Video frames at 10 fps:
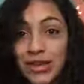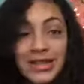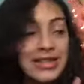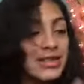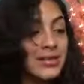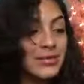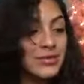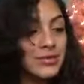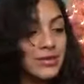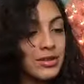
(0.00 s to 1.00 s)
Things.
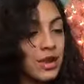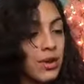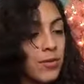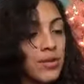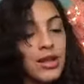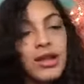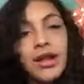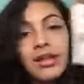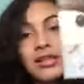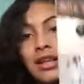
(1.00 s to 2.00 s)
So
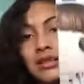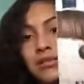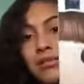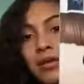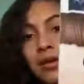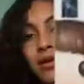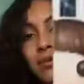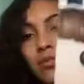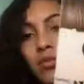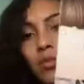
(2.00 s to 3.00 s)
that's um,